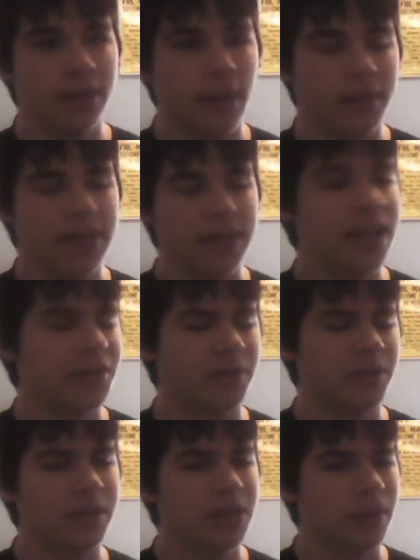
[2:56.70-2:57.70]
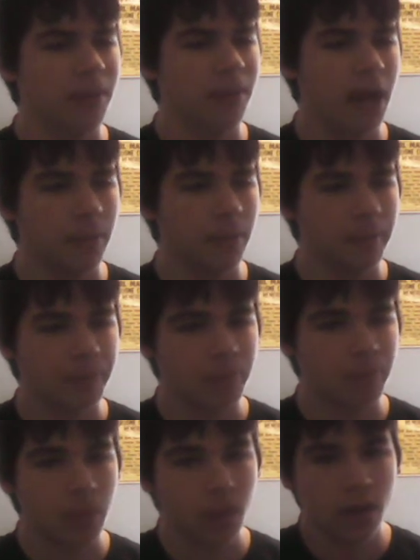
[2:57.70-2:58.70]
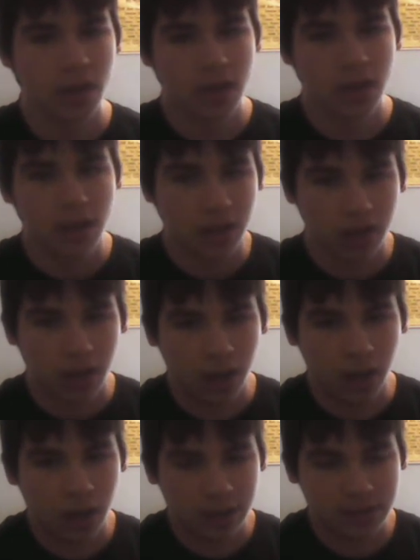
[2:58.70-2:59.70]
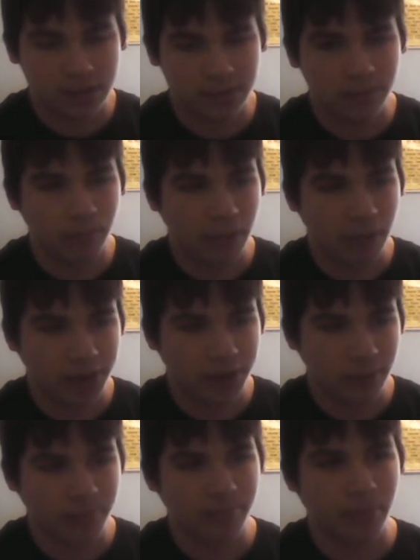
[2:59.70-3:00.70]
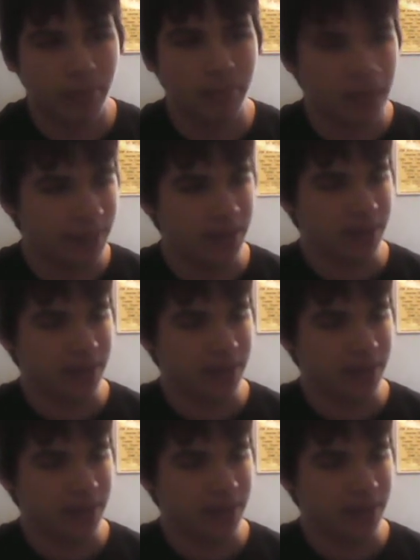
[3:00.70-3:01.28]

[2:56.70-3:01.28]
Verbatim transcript: I mean, he has to be in the bottom, uh, bottom maybe